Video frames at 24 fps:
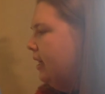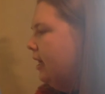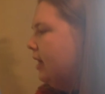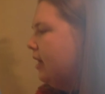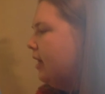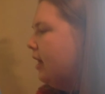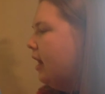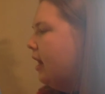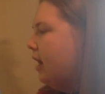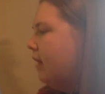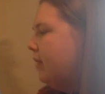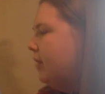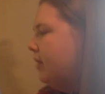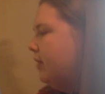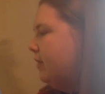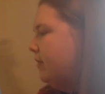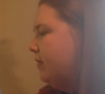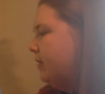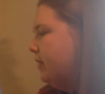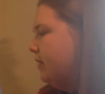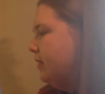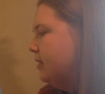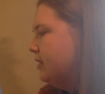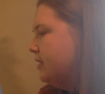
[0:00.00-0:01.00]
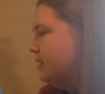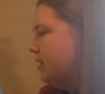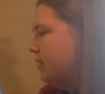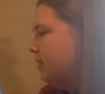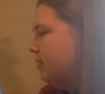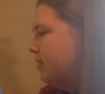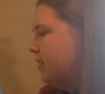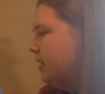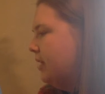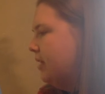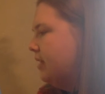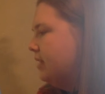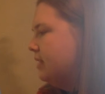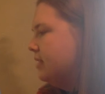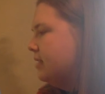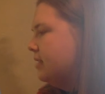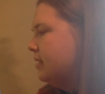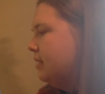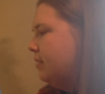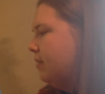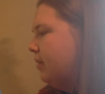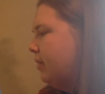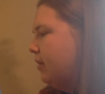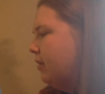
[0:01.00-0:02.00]
Comet felt something
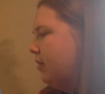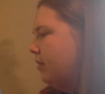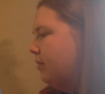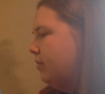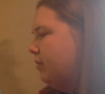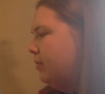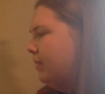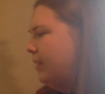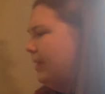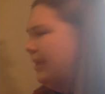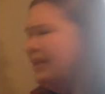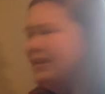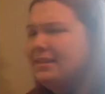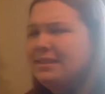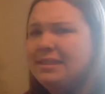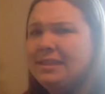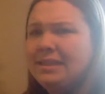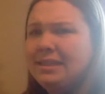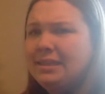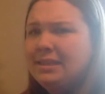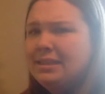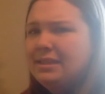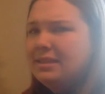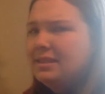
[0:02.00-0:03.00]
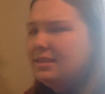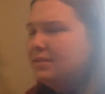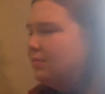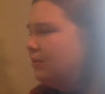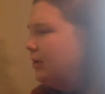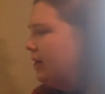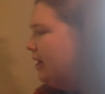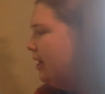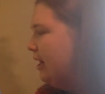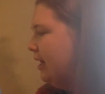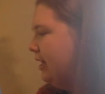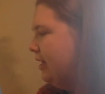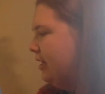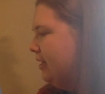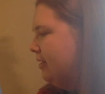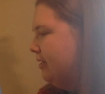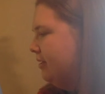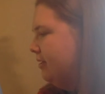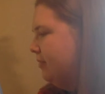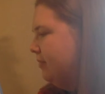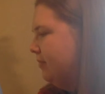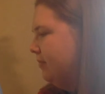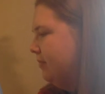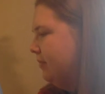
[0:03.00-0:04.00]
slip out of place in his spine.
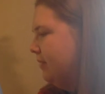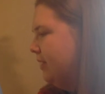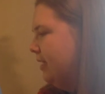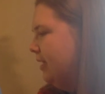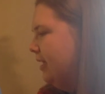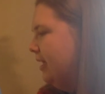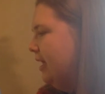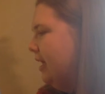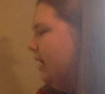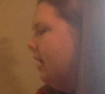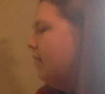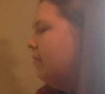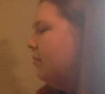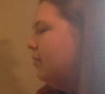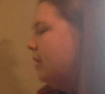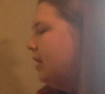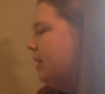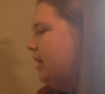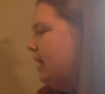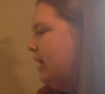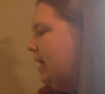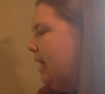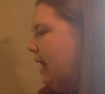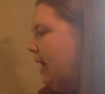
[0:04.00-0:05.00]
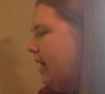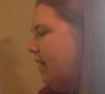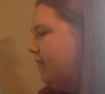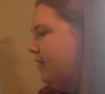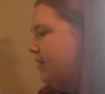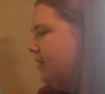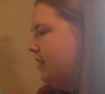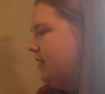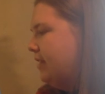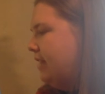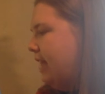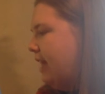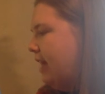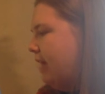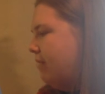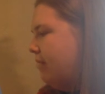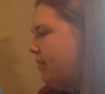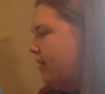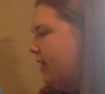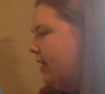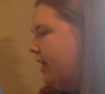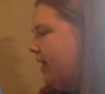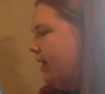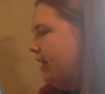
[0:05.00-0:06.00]
But he hefted that
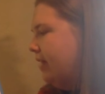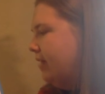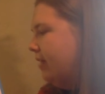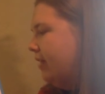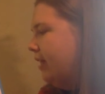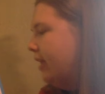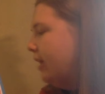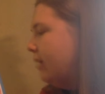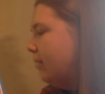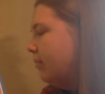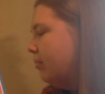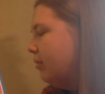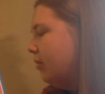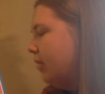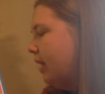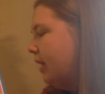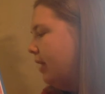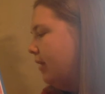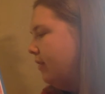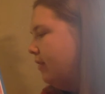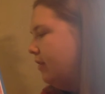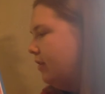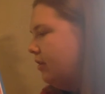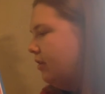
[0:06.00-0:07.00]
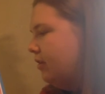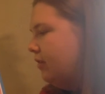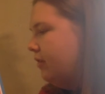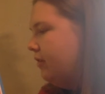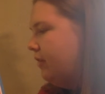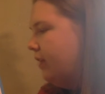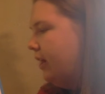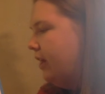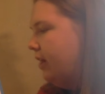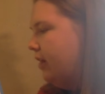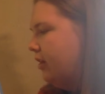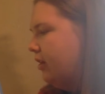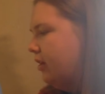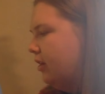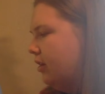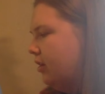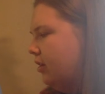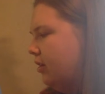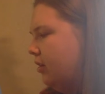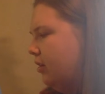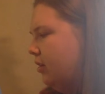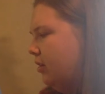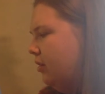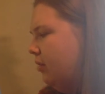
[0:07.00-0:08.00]
bag like a brave little fighter.
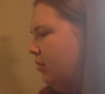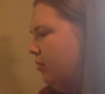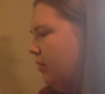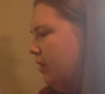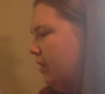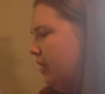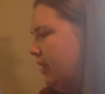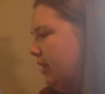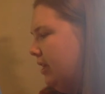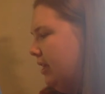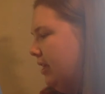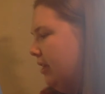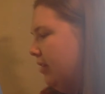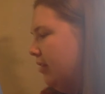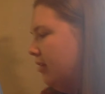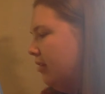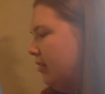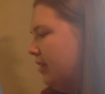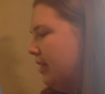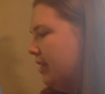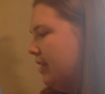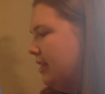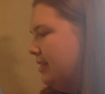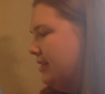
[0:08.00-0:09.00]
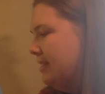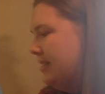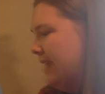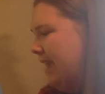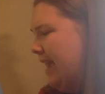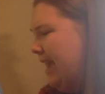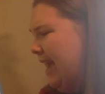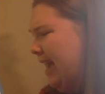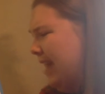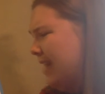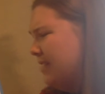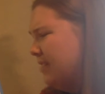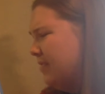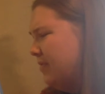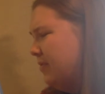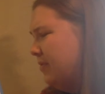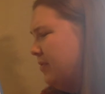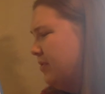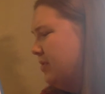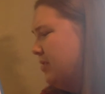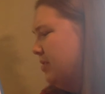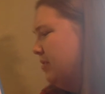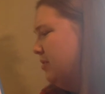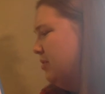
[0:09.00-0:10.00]
Would it kill kids to ask
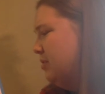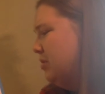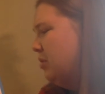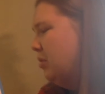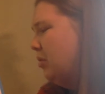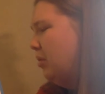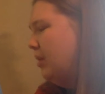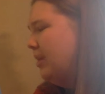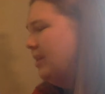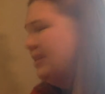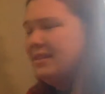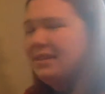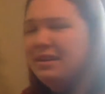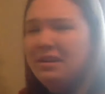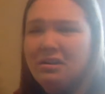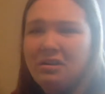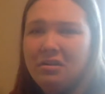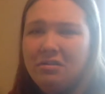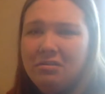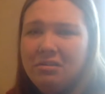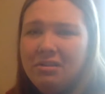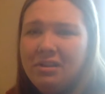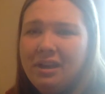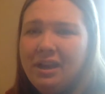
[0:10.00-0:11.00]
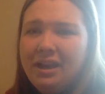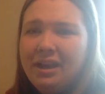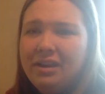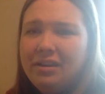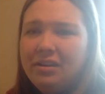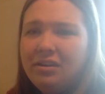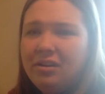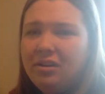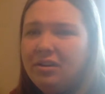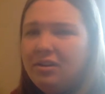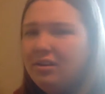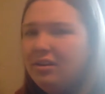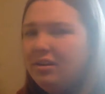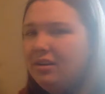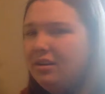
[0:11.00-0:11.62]
for some toys that are lighter?